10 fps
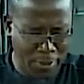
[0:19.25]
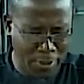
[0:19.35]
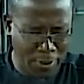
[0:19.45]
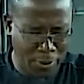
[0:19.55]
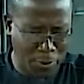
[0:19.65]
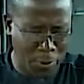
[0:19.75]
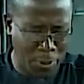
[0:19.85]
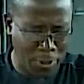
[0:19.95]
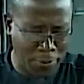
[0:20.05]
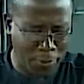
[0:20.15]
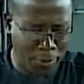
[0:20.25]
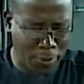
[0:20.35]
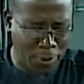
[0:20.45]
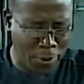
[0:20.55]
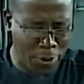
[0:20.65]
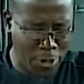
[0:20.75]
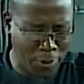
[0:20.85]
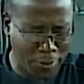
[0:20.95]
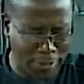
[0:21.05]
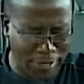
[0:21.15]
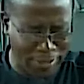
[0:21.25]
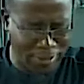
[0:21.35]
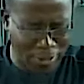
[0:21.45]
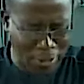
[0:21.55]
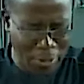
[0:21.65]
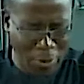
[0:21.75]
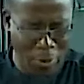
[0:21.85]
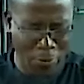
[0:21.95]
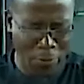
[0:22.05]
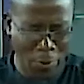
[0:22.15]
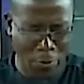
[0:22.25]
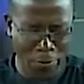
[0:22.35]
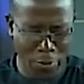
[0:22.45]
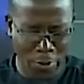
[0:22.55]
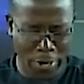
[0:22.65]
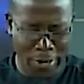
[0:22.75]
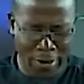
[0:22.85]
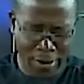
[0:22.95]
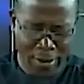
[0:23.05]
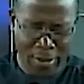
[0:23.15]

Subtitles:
This is what gives us the consciousness of whom you are